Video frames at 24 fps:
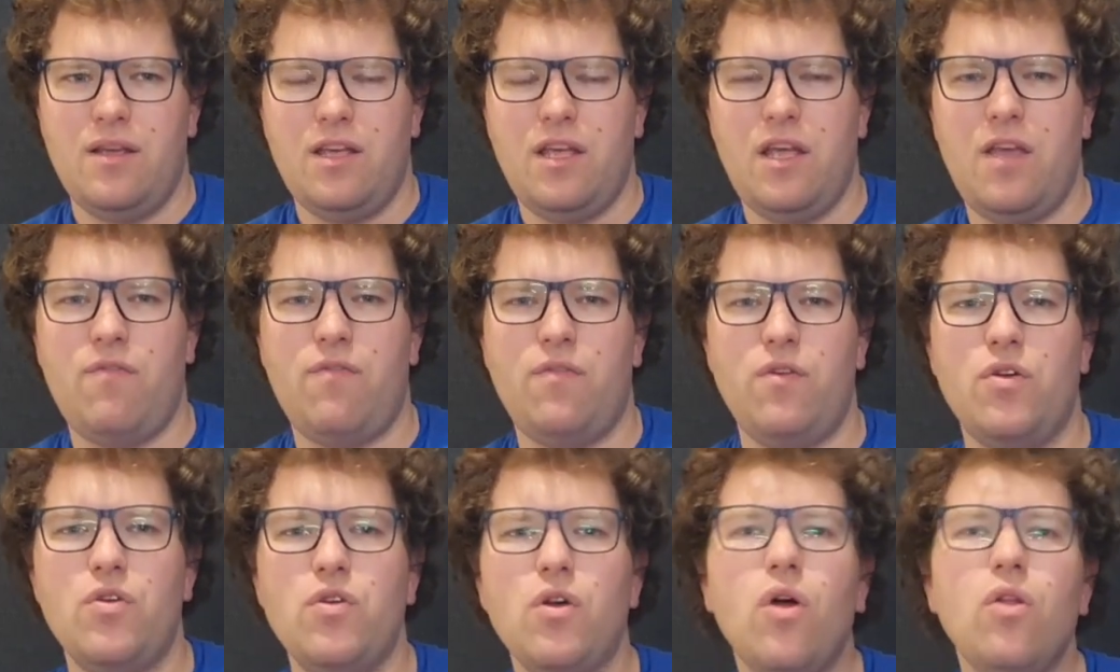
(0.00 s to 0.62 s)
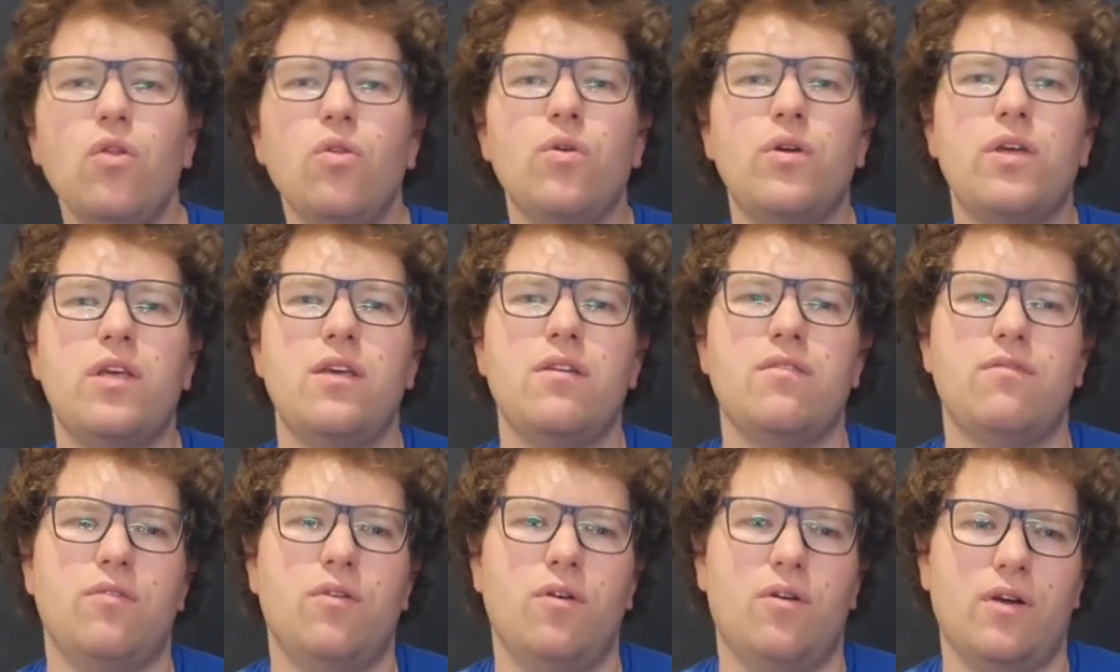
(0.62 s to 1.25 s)
if you're not
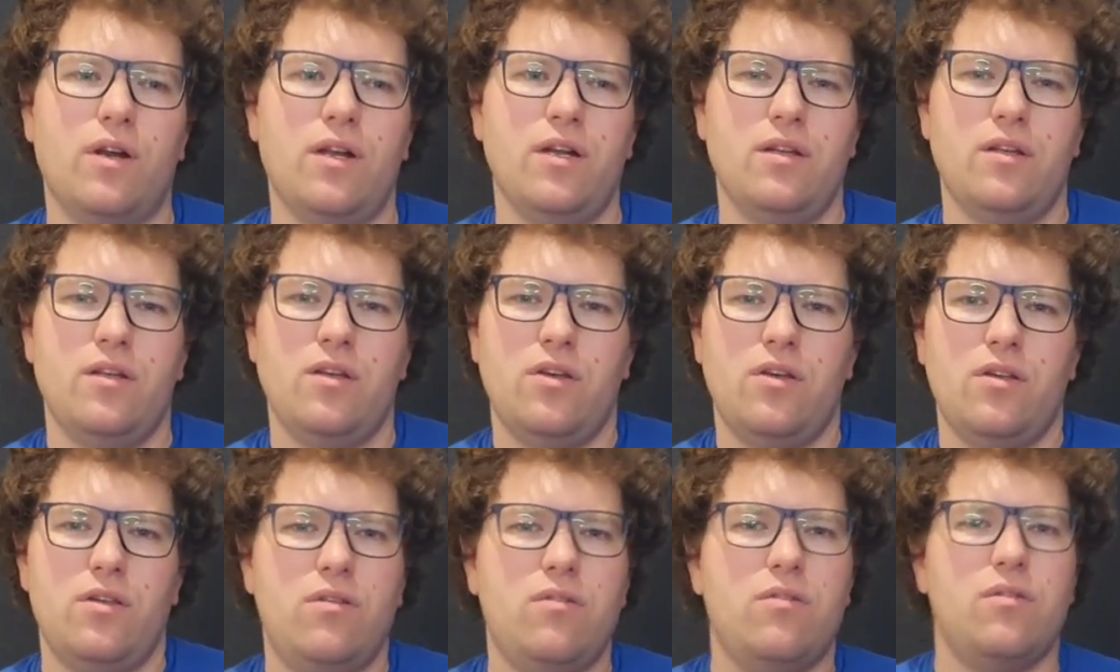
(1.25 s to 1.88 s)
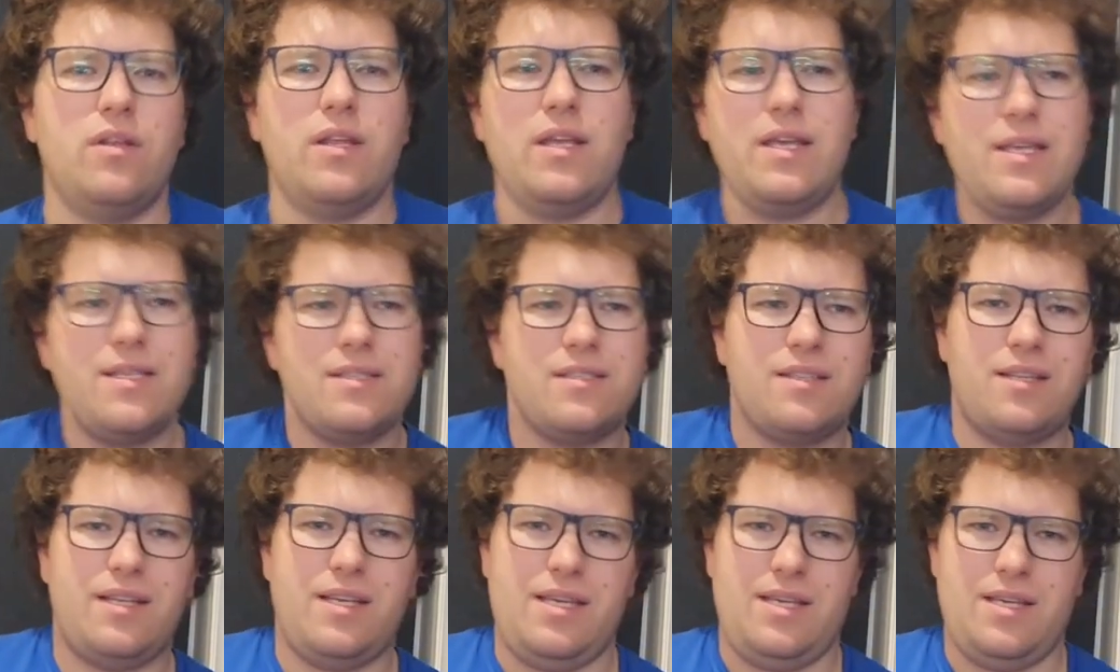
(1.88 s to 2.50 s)
looking for it, you could
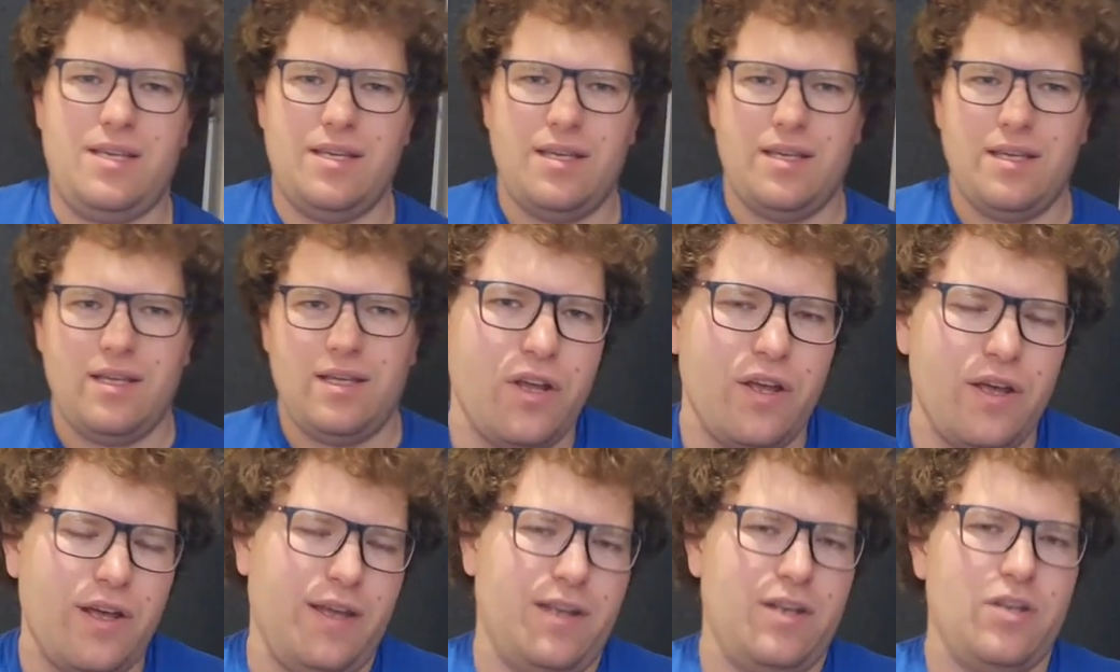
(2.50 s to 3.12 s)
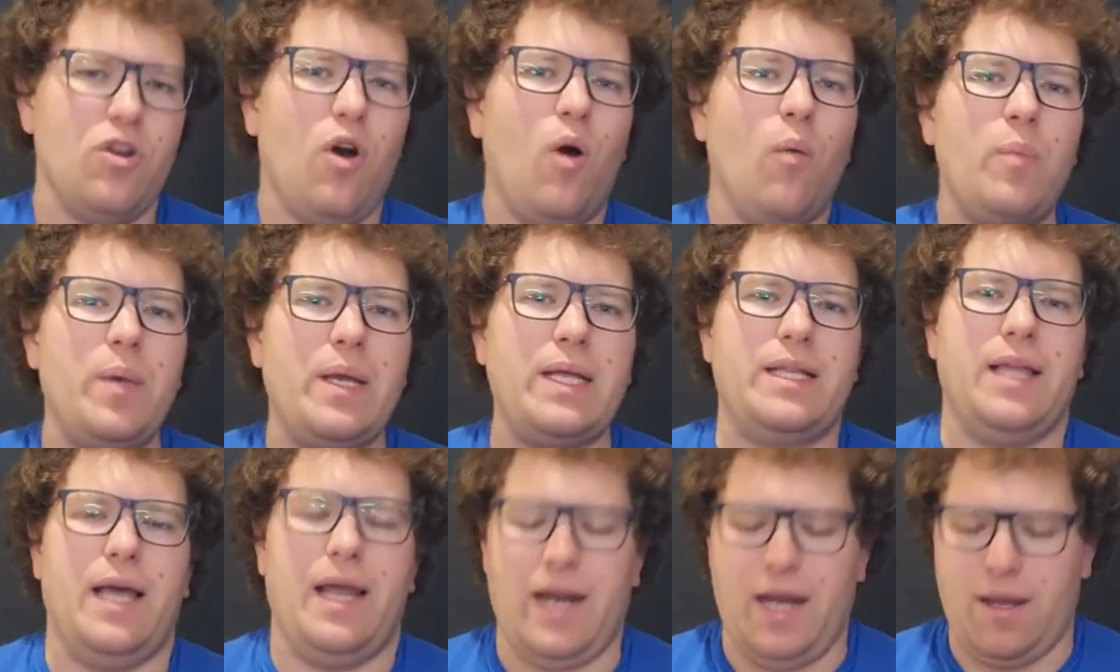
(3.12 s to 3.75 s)
easily not
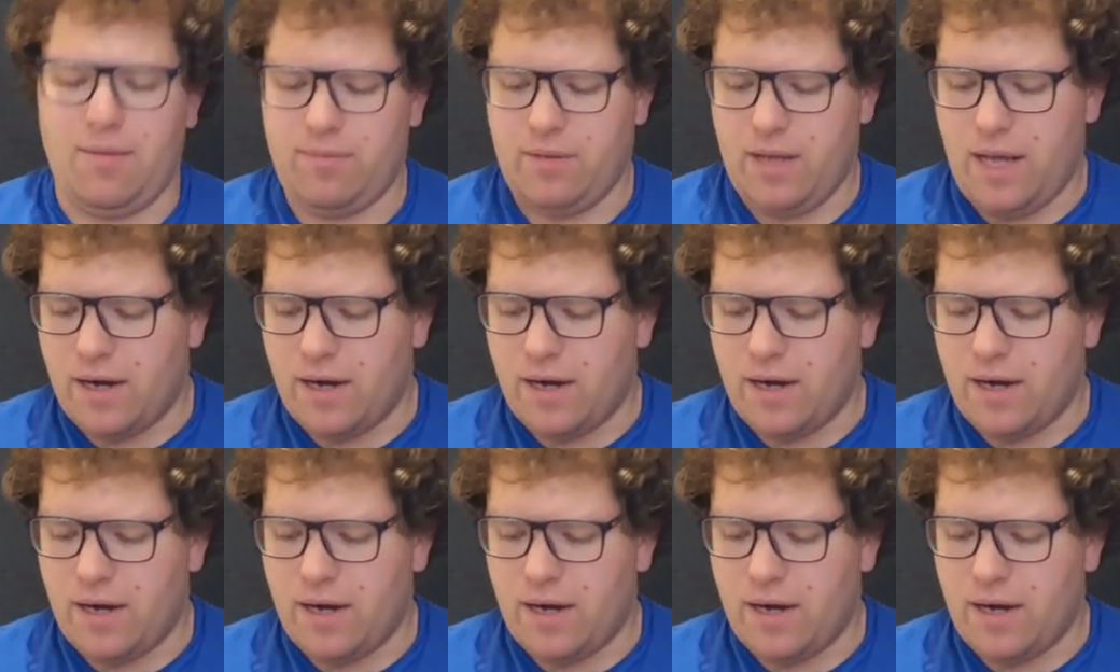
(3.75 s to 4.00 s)
pick that up.